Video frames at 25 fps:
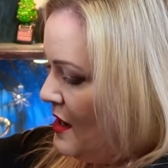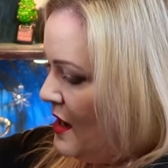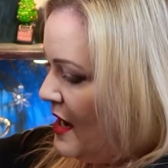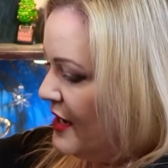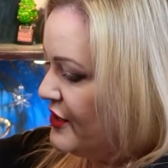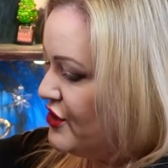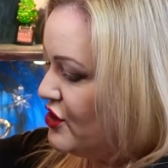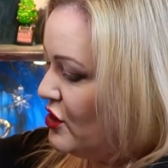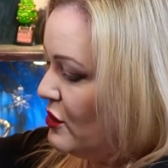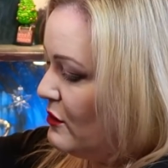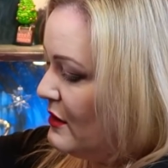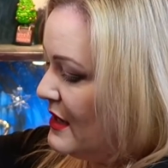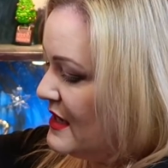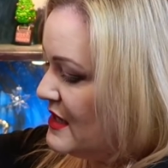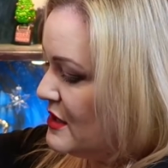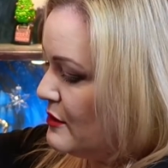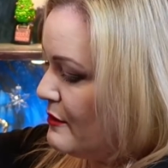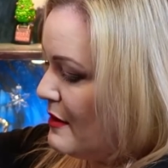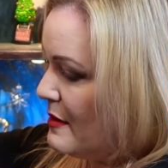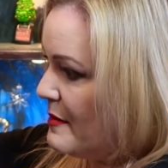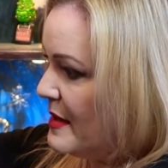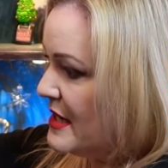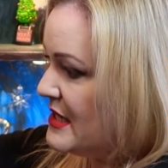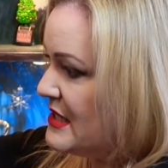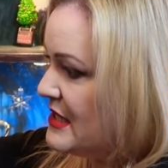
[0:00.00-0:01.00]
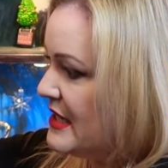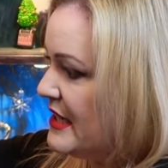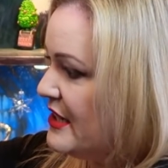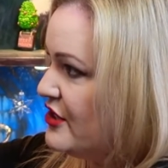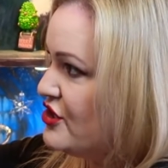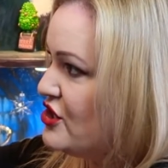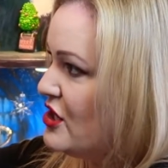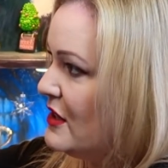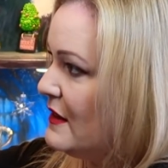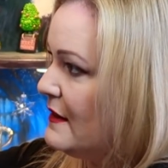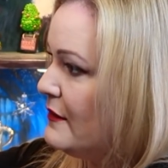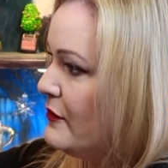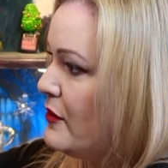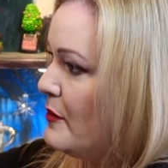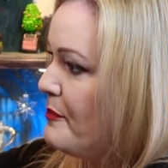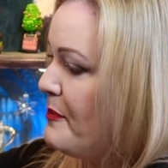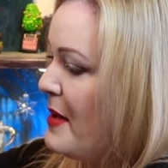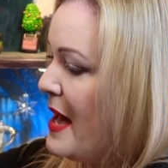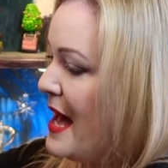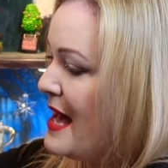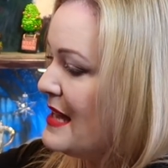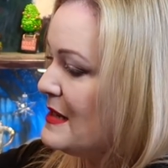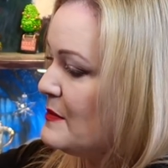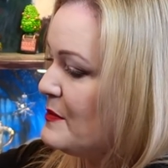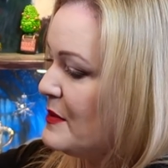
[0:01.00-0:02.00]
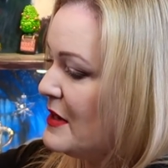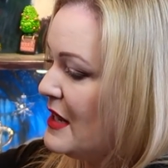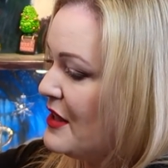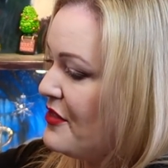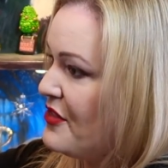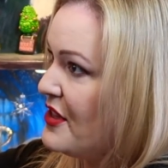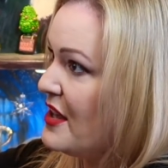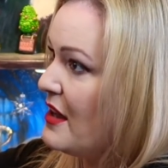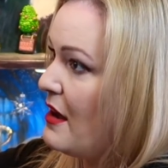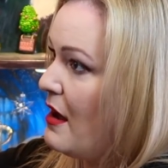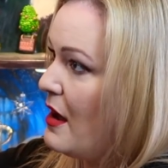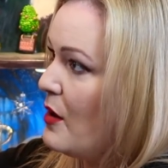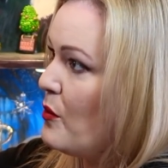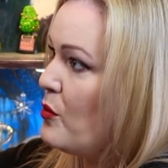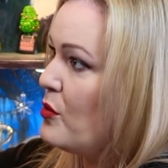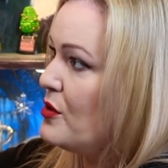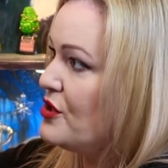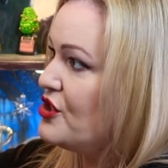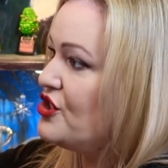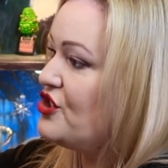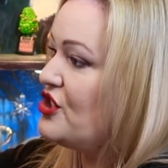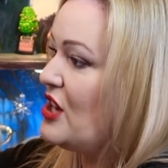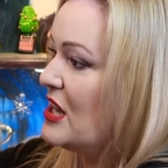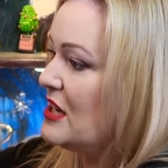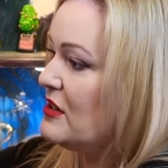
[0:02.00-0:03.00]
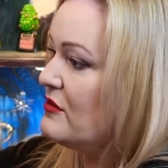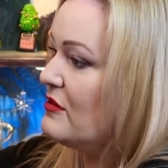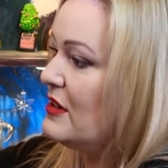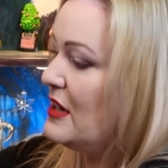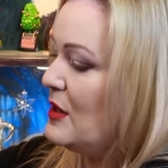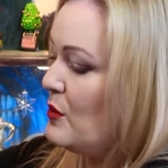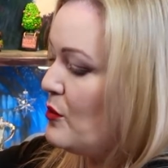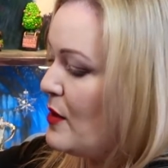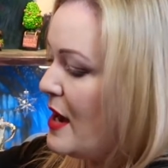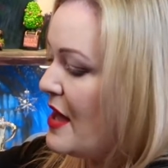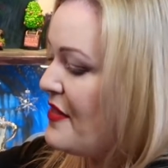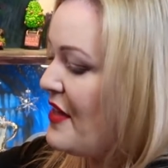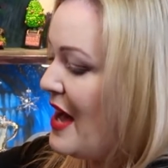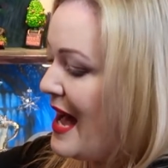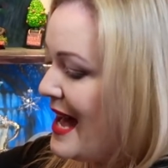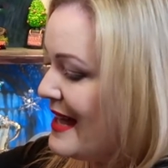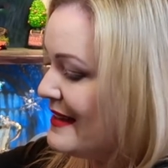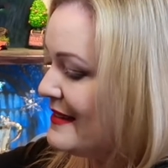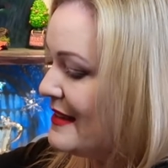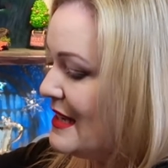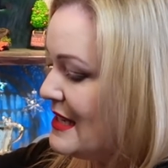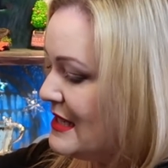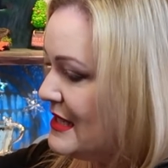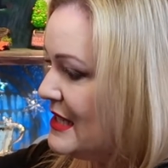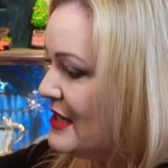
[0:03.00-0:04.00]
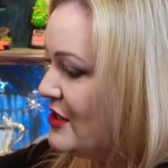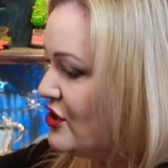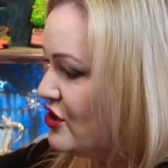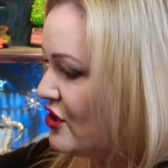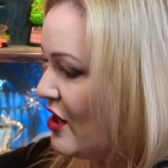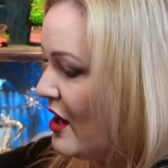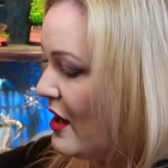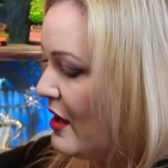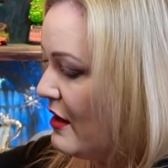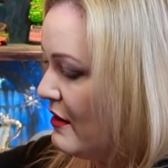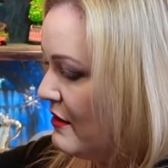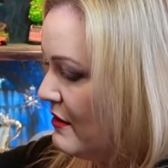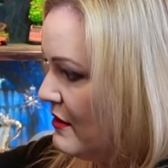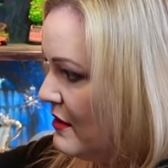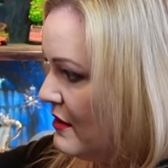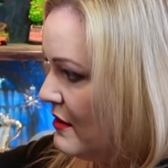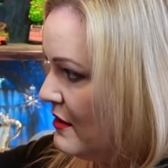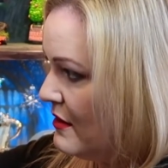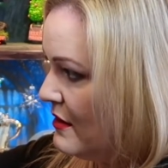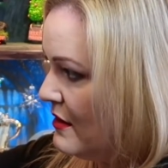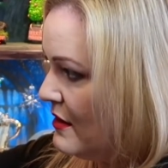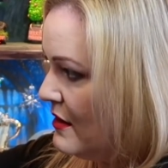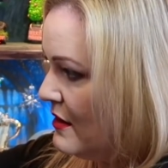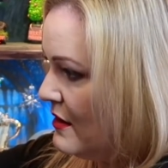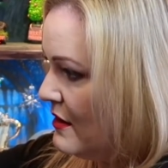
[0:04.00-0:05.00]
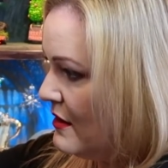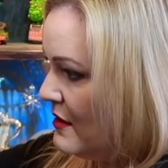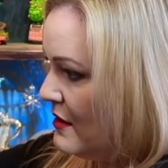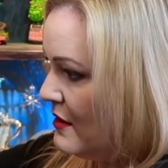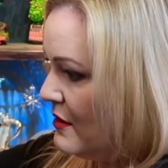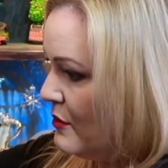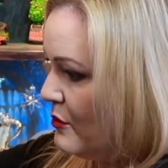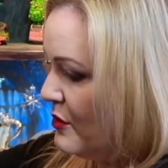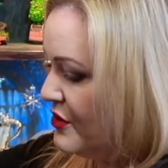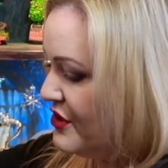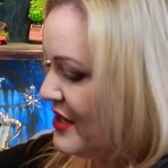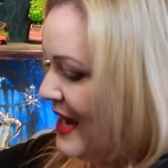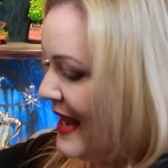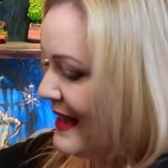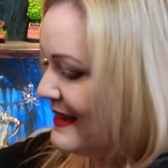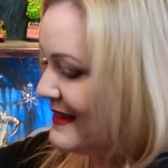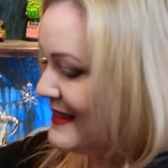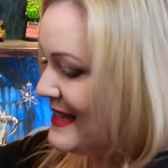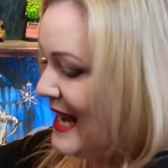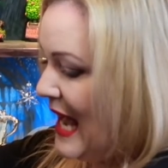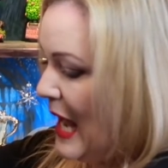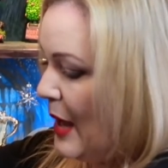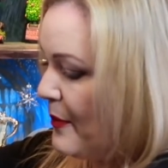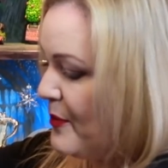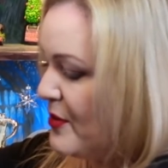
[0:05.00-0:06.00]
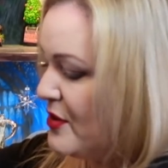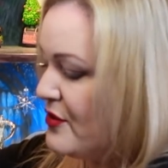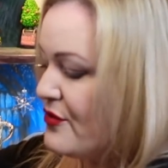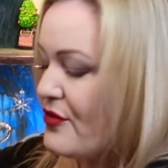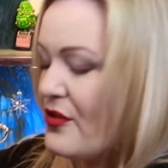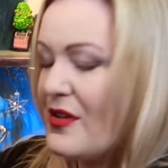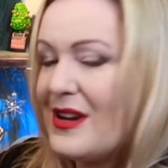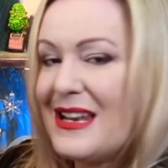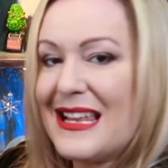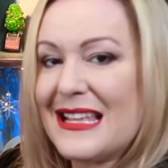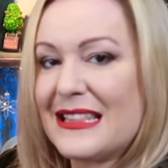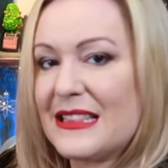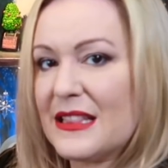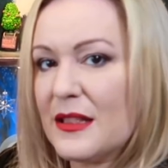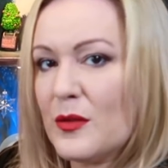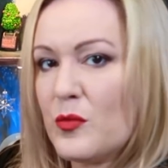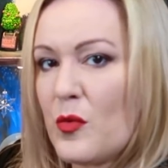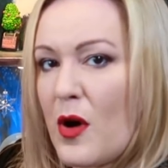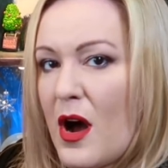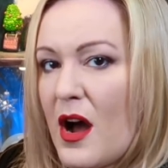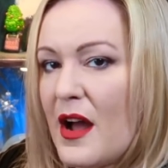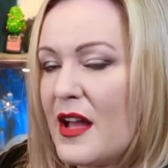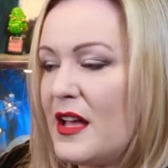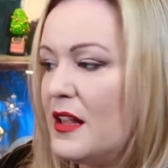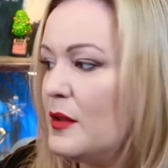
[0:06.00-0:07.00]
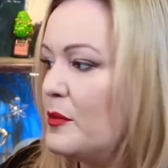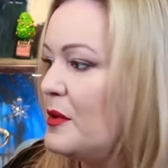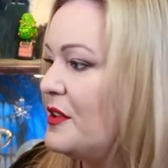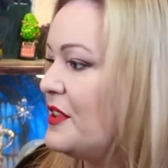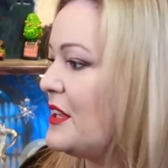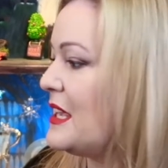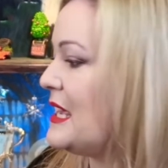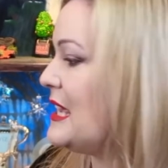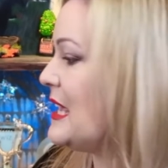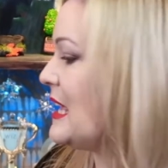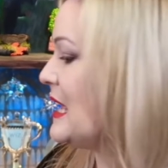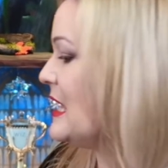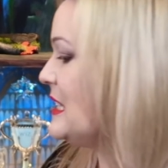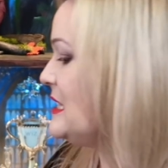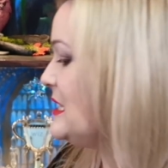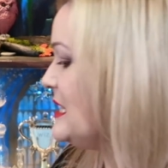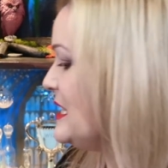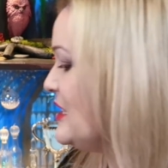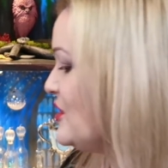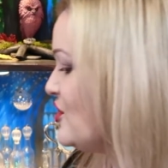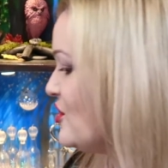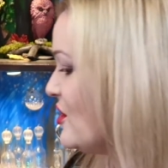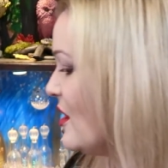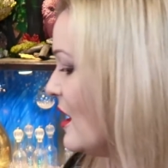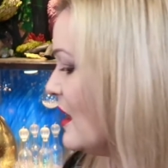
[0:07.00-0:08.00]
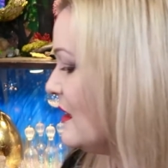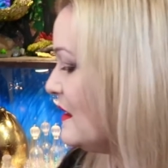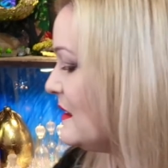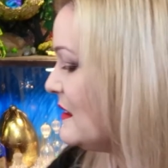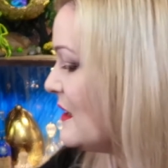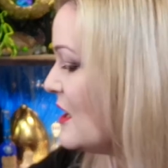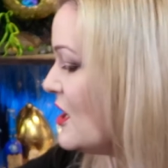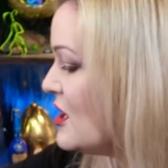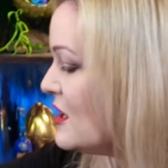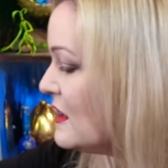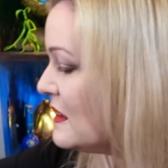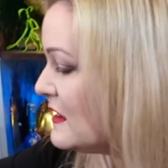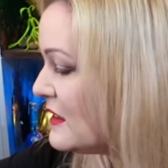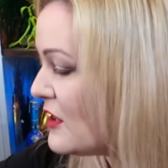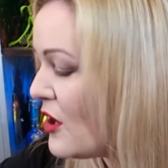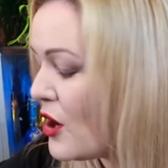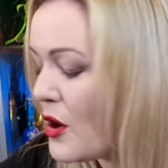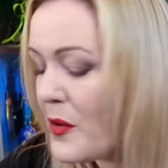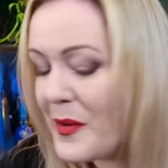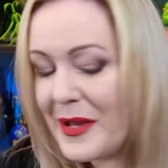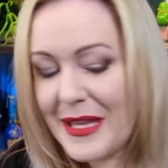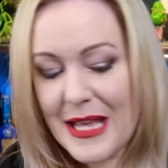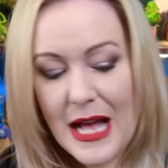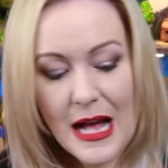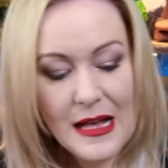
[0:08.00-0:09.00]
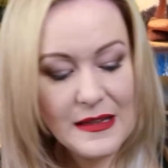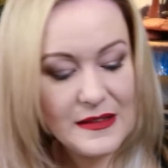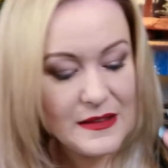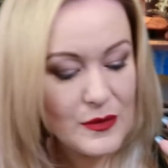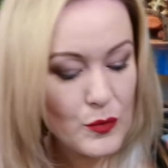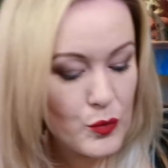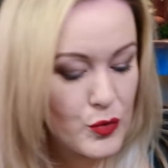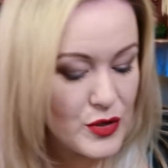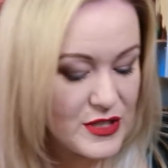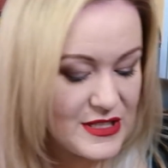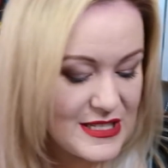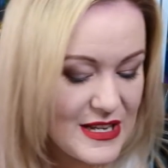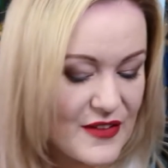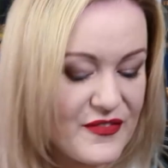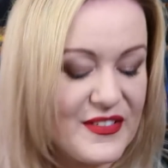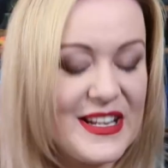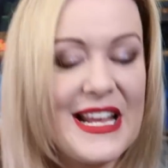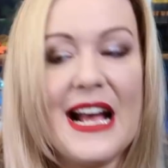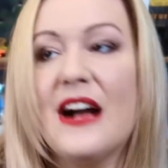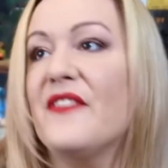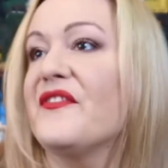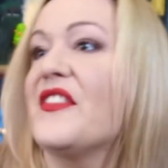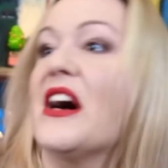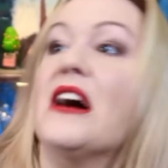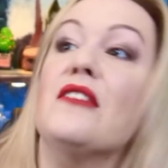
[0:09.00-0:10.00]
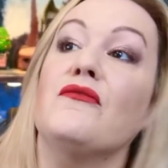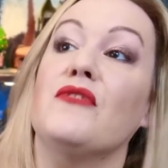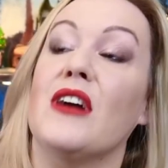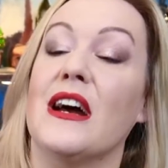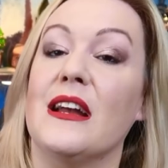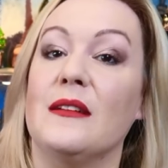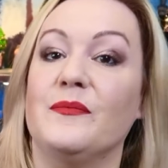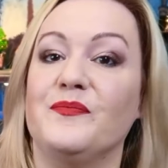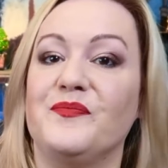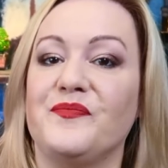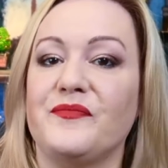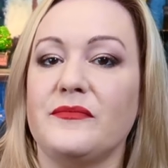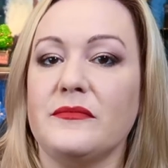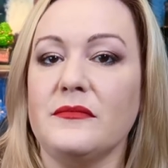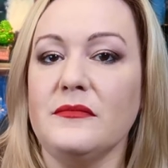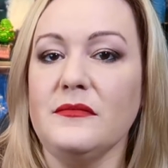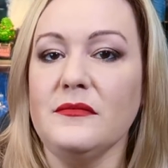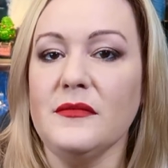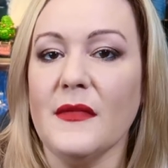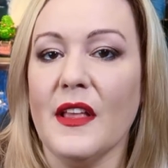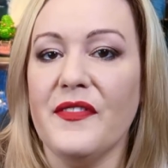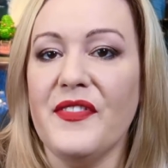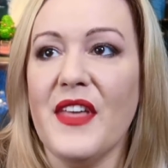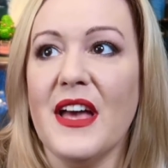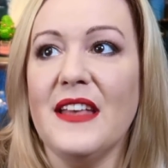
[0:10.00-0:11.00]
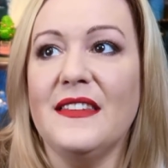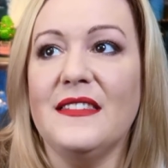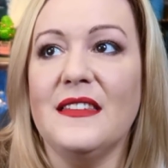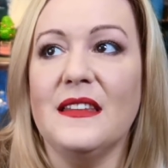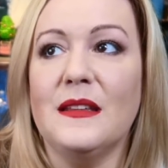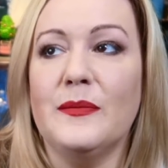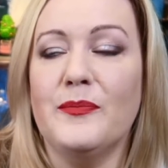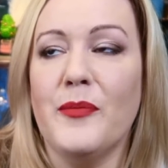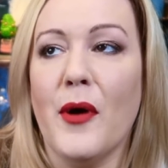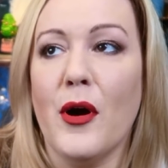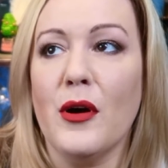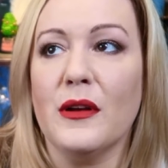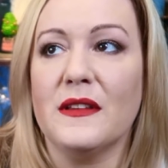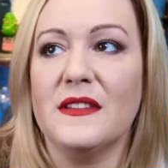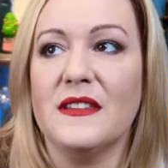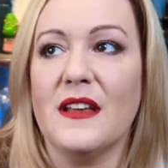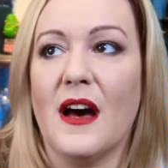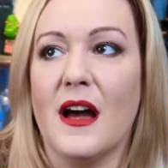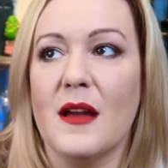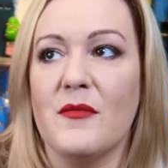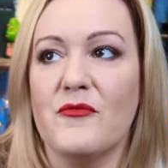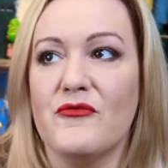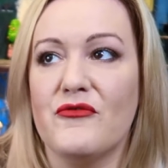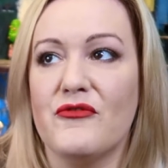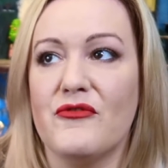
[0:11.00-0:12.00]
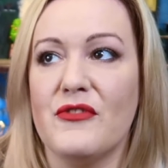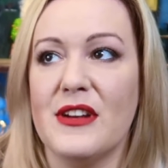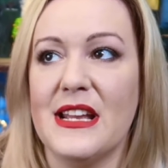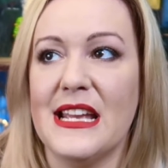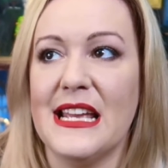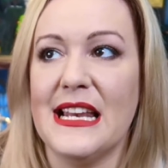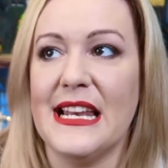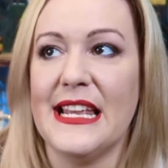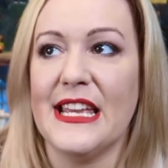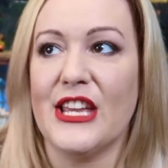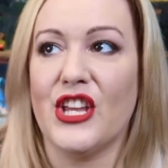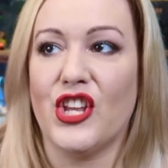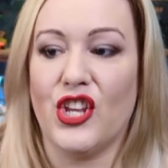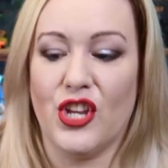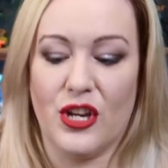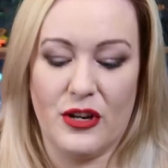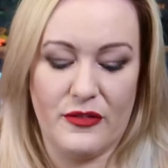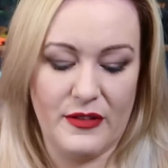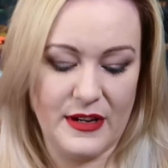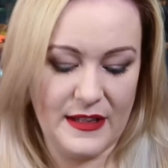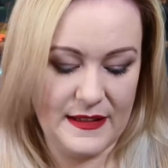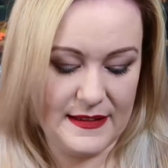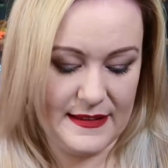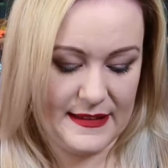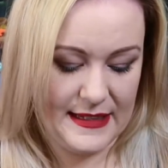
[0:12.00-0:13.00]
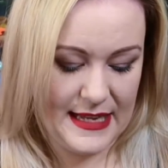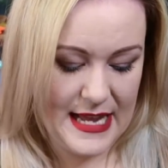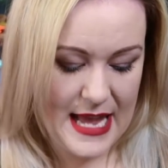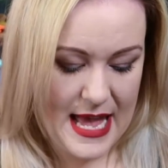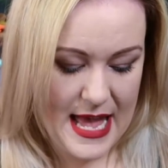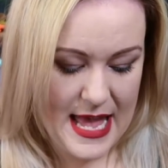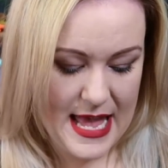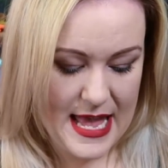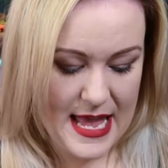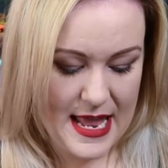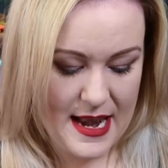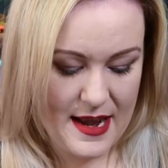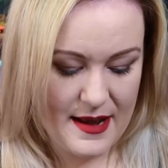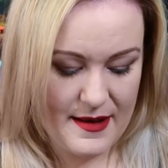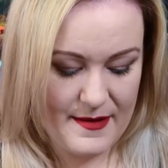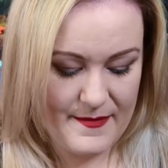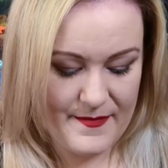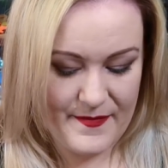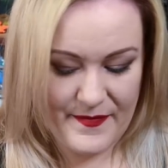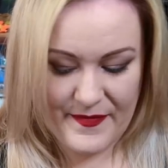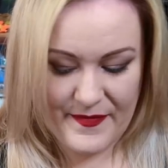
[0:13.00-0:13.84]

I do like to wear my t-shirts for bed, but I think I would generally wear that as a t-shirt, which hasn't happened for a little while with Geek Gear t-shirts. So yes, would definitely have that. Right, there's this box that I'm really curious to get in.